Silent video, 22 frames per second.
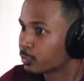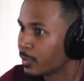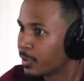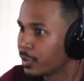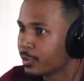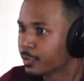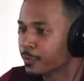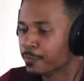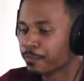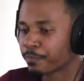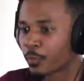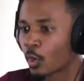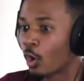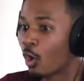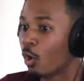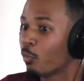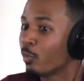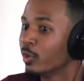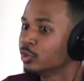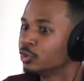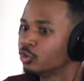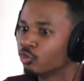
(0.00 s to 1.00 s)
speaker. I
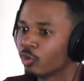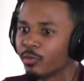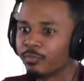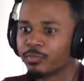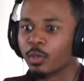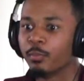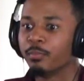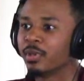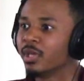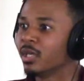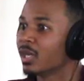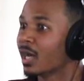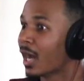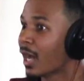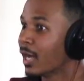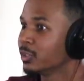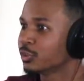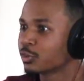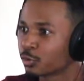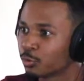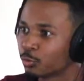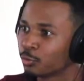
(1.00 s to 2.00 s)
always dreamed of being in
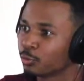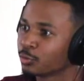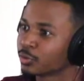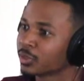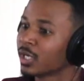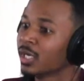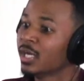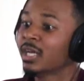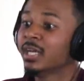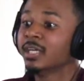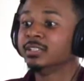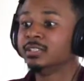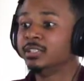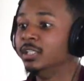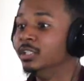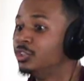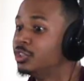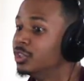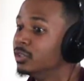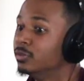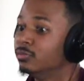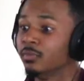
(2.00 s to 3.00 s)
high schools
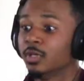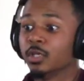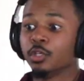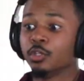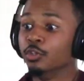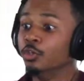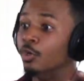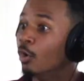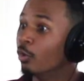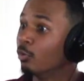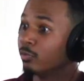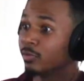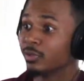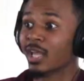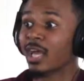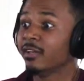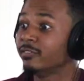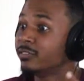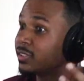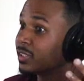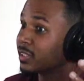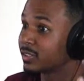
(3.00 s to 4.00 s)
teaching, you know,
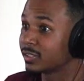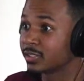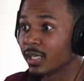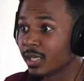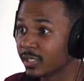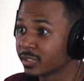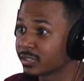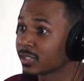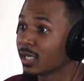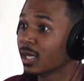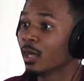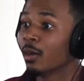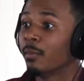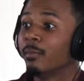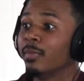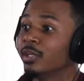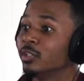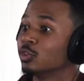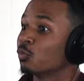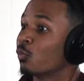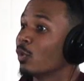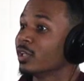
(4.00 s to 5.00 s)
life success,
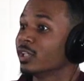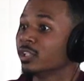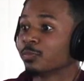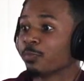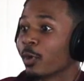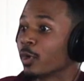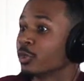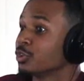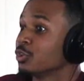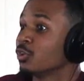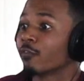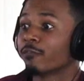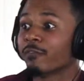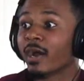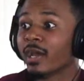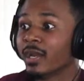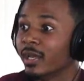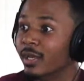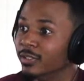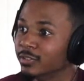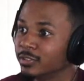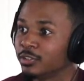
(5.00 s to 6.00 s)
but as well as personal
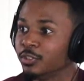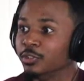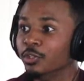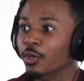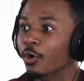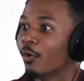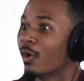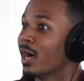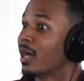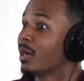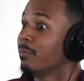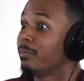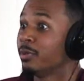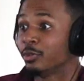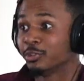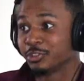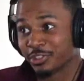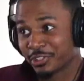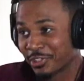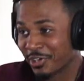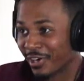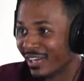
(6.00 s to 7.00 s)
finance, you know, how to
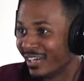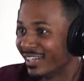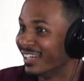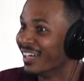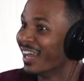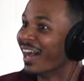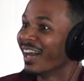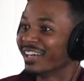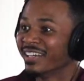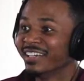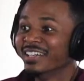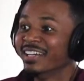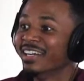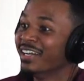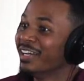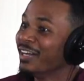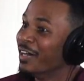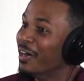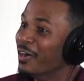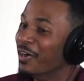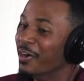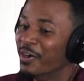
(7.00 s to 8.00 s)
build your credit, how to
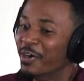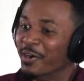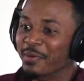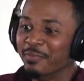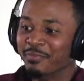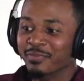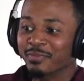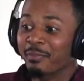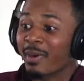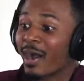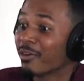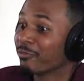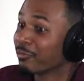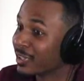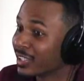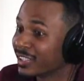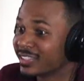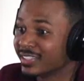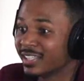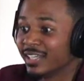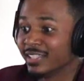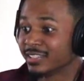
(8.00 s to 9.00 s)
um, buy real
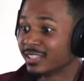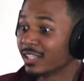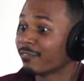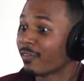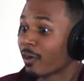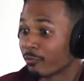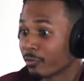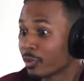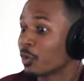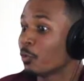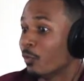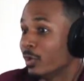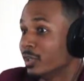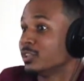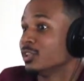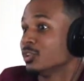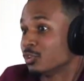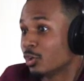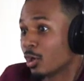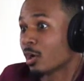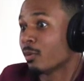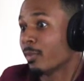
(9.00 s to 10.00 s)
estate, stuff I really wanted
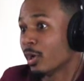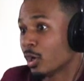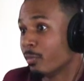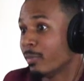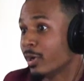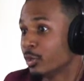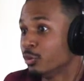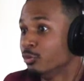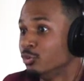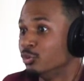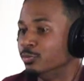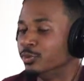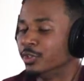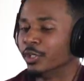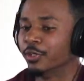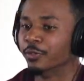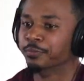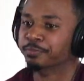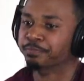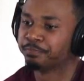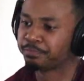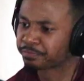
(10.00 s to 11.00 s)
to talk about on my YouTube
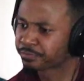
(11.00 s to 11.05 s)
channel.